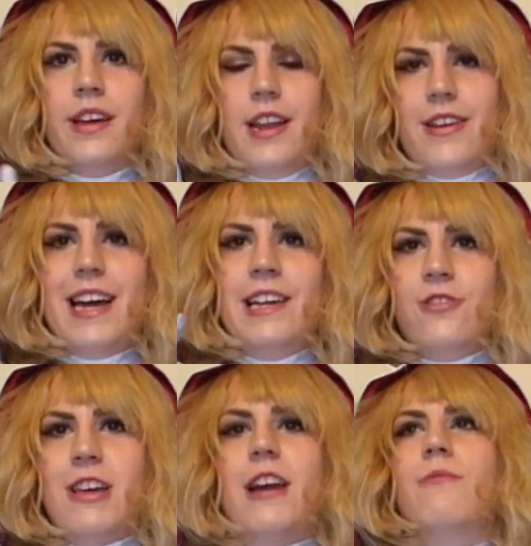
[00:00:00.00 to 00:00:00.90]
You kind of
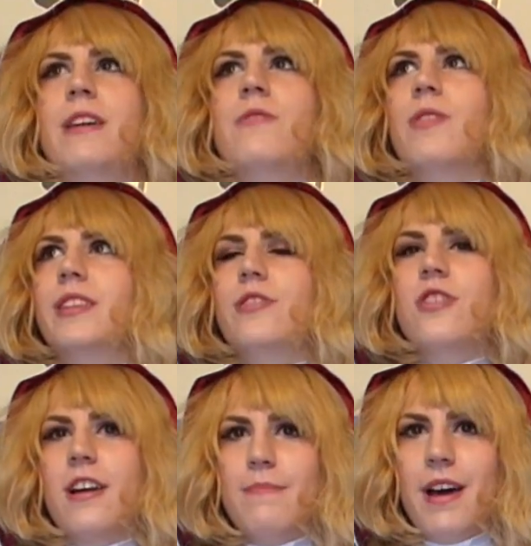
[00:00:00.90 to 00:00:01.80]
check what you want in the
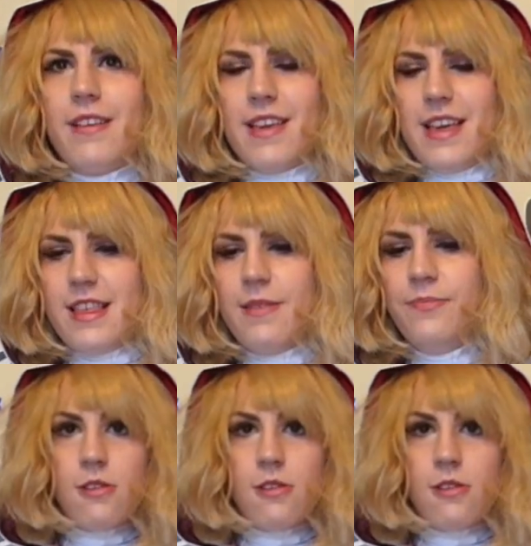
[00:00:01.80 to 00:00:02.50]
check boxes.